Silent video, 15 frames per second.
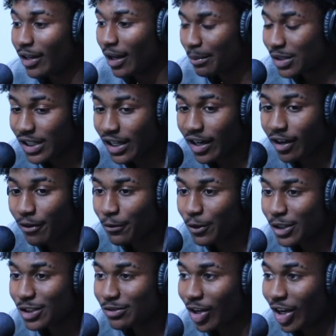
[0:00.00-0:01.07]
I'm gonna shout out
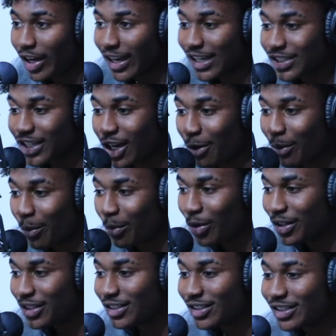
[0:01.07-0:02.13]
first of all. I gotta shout out my
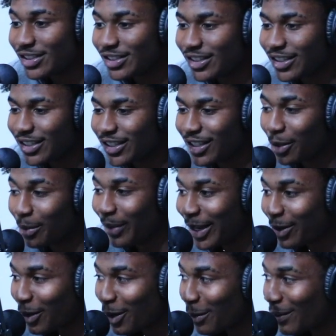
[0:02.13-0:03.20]
brother. You know what I'm saying? Little
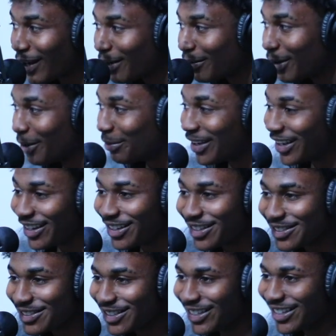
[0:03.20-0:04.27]
Bankroll Pablo, man. You know
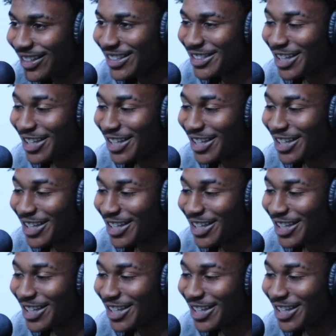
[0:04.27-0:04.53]
what I'm saying?